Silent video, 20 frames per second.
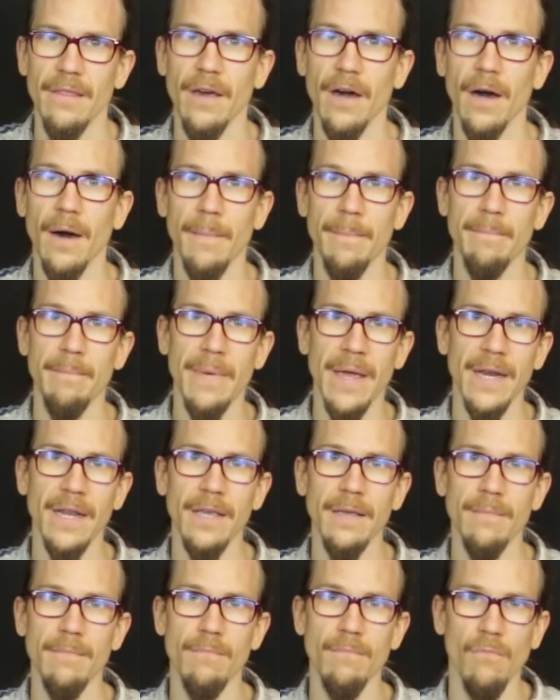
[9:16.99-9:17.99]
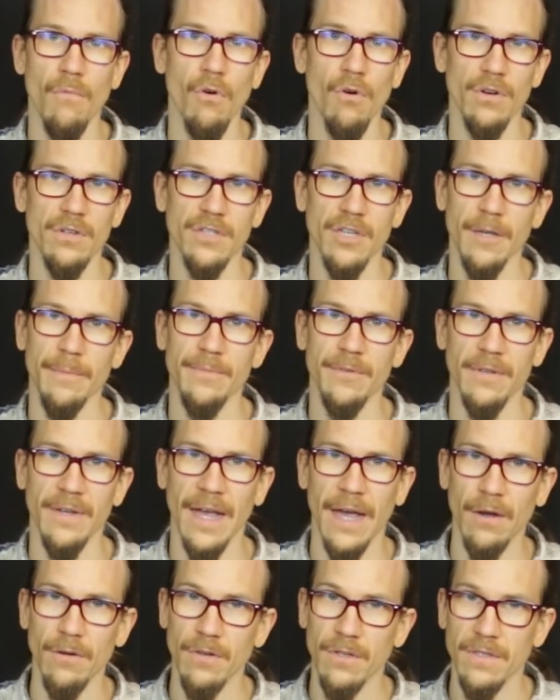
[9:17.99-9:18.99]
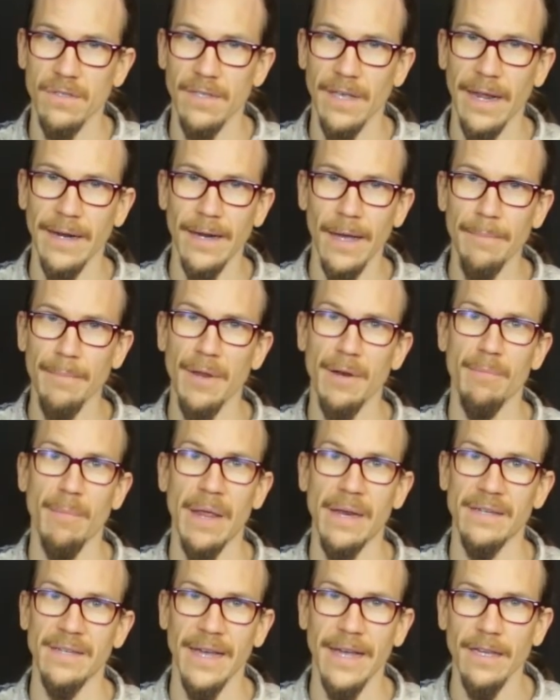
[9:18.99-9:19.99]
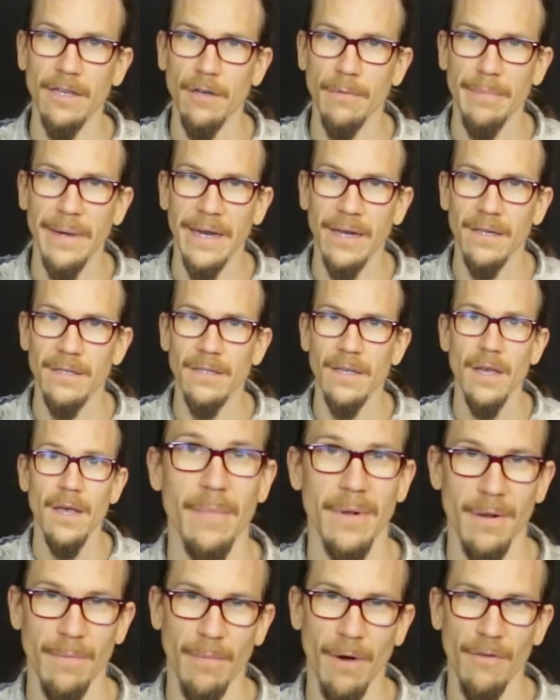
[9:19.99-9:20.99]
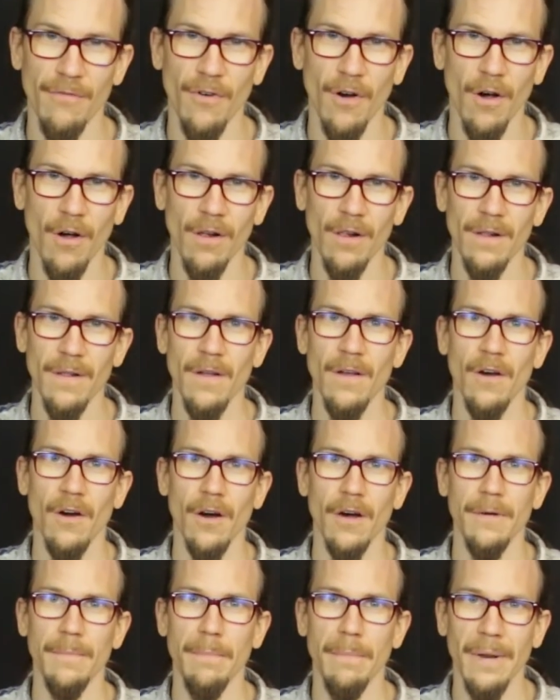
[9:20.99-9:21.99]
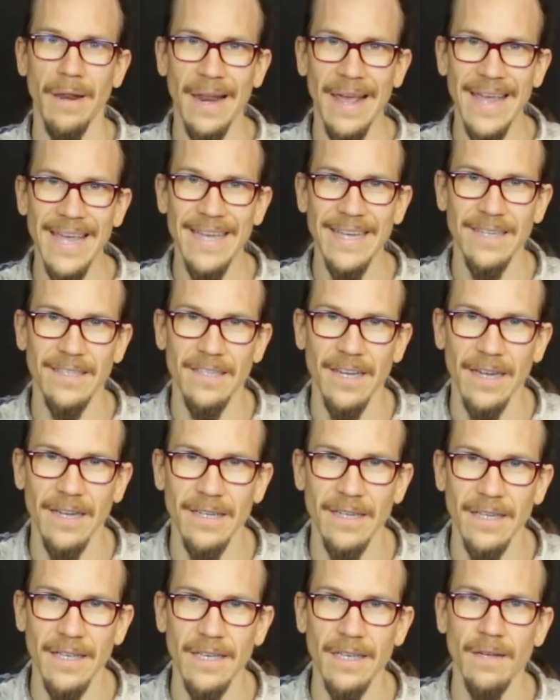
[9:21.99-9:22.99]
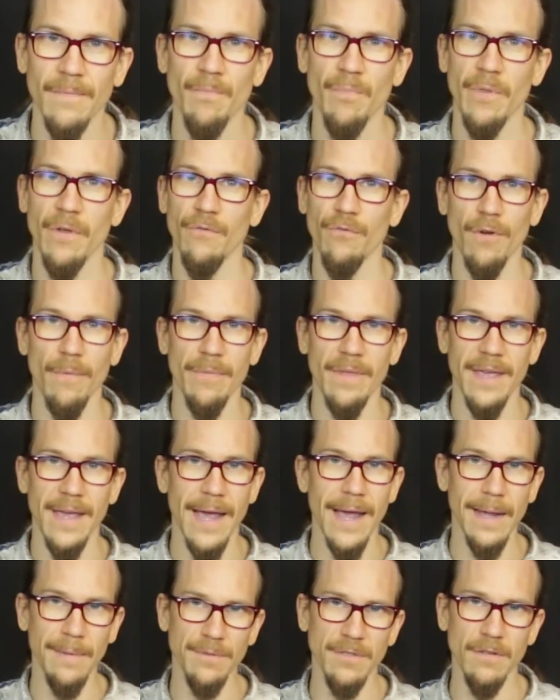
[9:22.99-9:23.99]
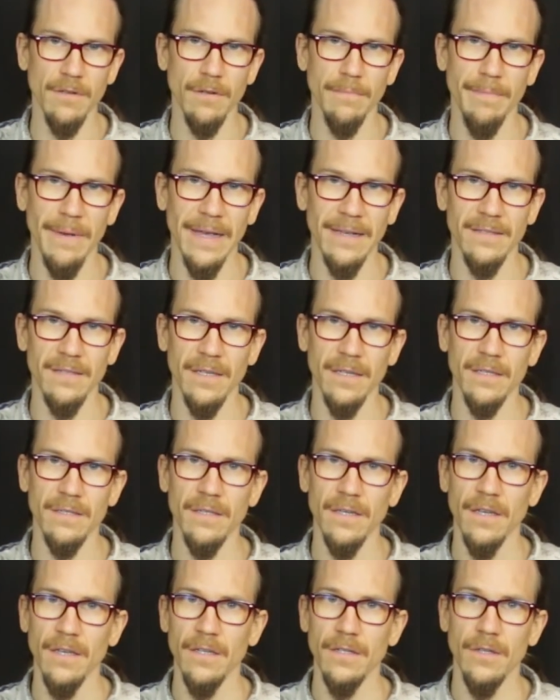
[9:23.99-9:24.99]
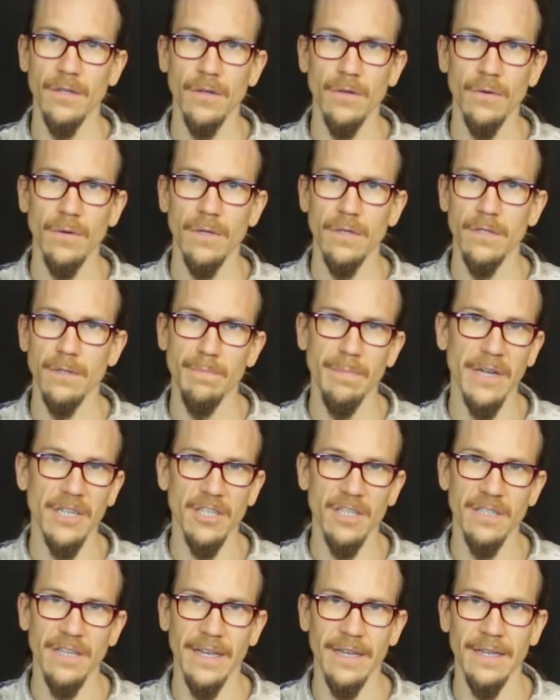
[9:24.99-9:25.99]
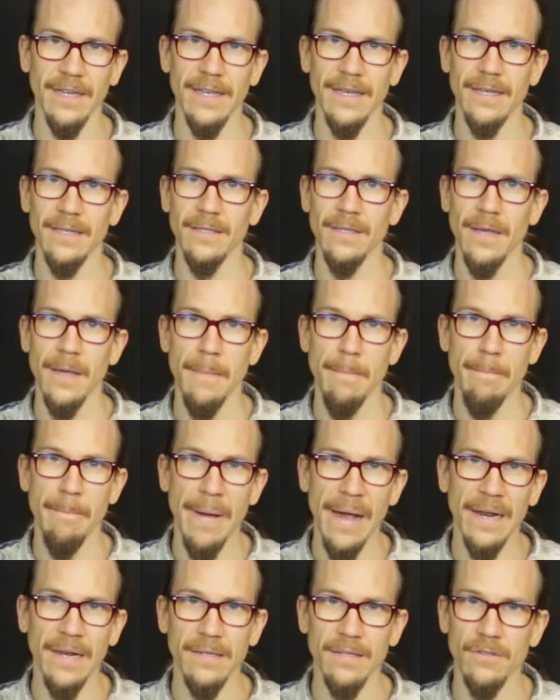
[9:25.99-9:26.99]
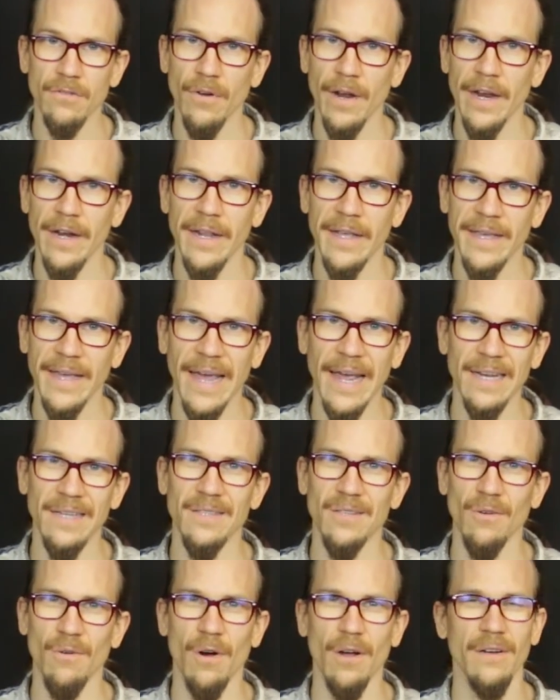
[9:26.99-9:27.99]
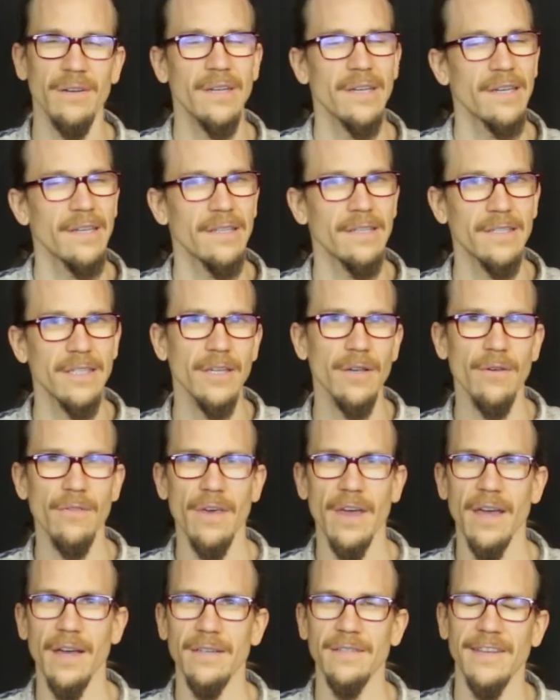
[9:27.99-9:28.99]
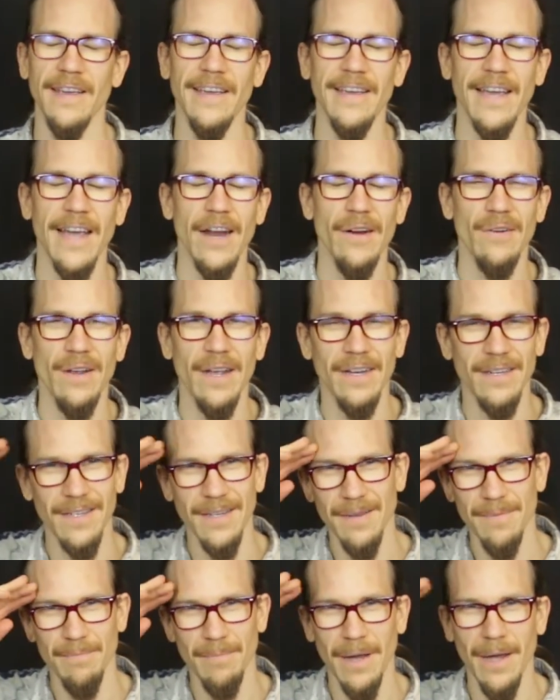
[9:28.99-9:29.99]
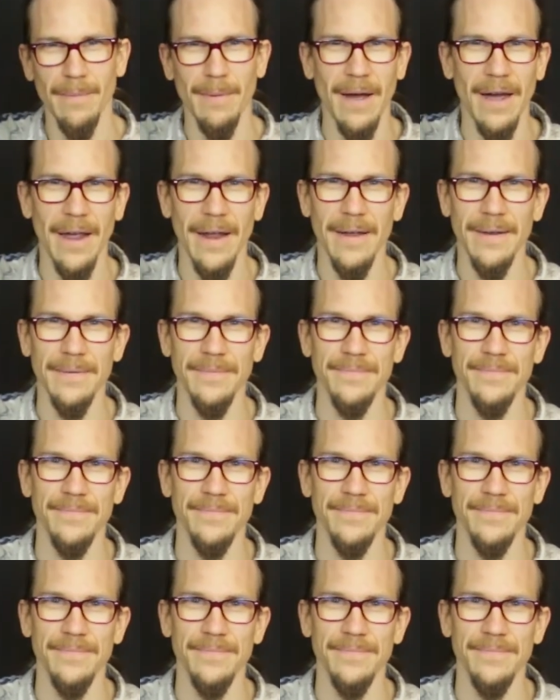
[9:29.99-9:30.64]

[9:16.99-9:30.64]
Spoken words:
There are many more tips on how to set up and maintain your pedals, but above all on playing technique from the absolute basics to special techniques, balance training and so on. See you there, take care and bye bye.